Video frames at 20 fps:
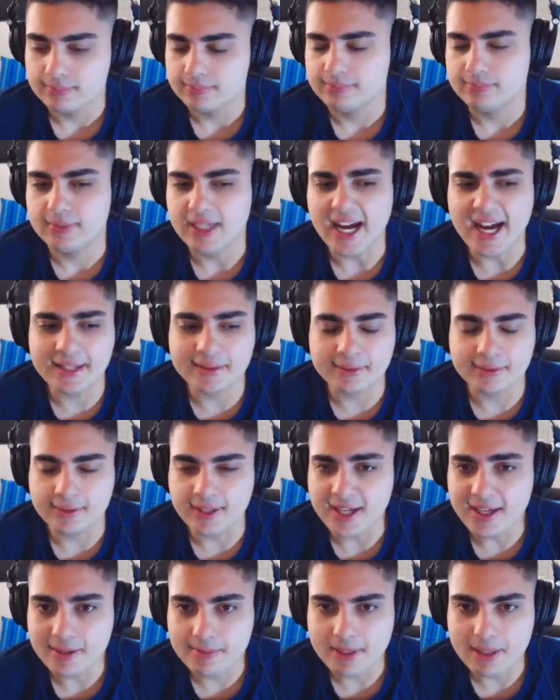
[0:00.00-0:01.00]
God
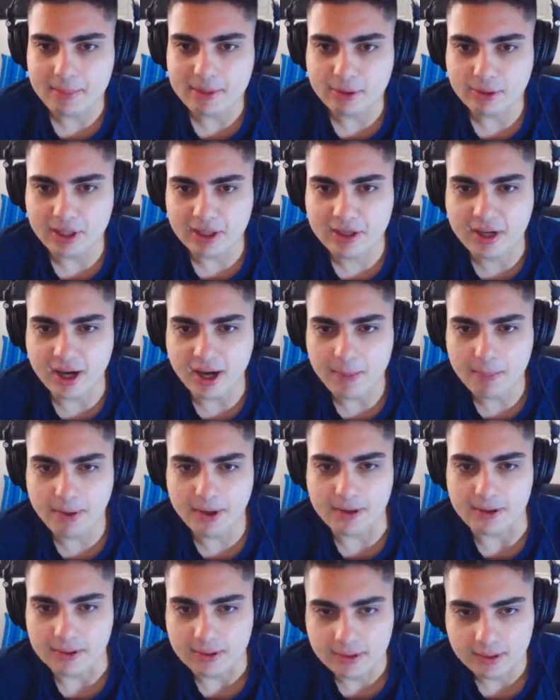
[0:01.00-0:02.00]
damn, let me do the combo.
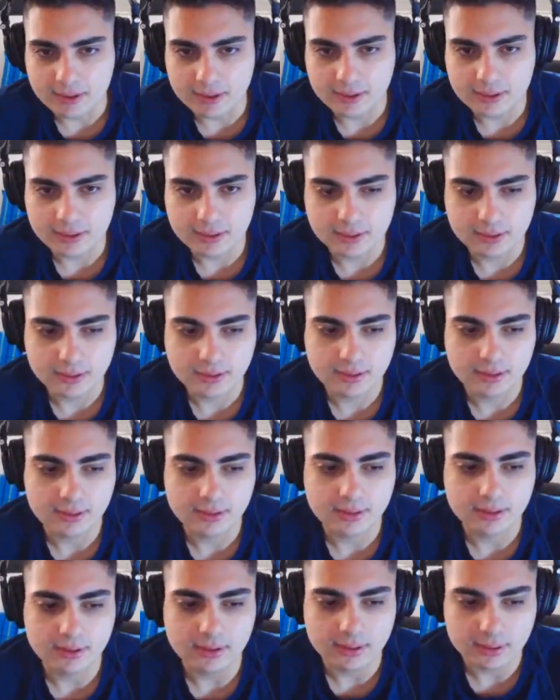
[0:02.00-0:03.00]
Seems like we're
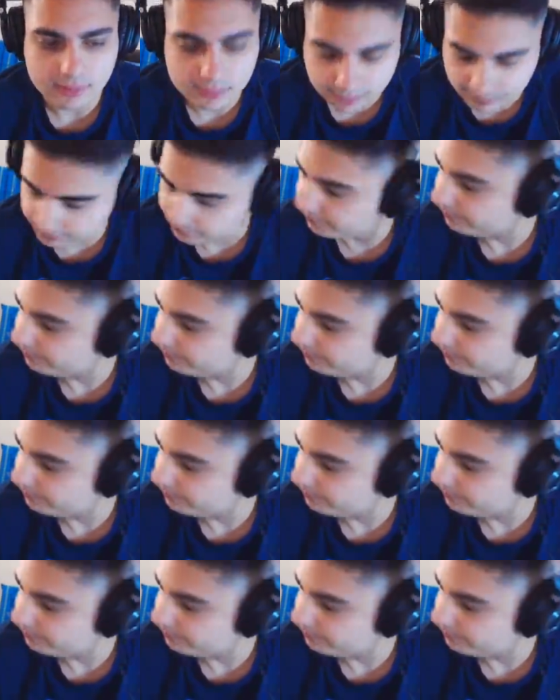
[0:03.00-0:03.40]
back where we began,